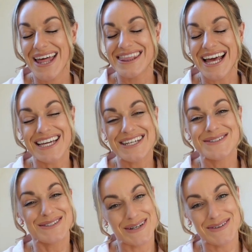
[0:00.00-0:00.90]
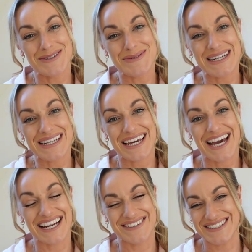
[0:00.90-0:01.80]
Thank you so much for being here
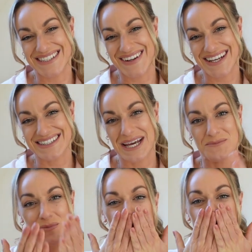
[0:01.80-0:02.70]
and I will see you next time.